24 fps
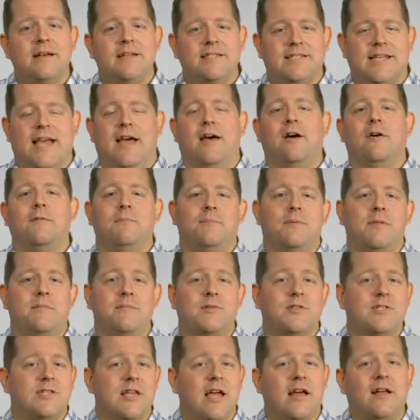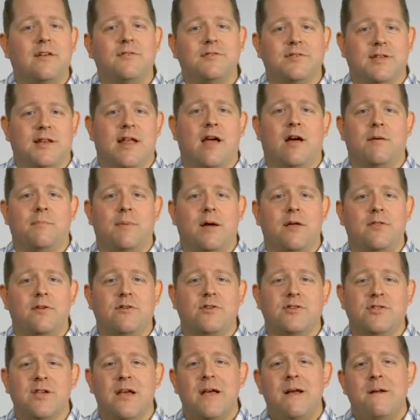to help themselves and help
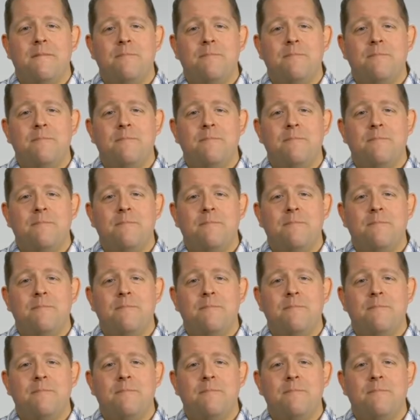others,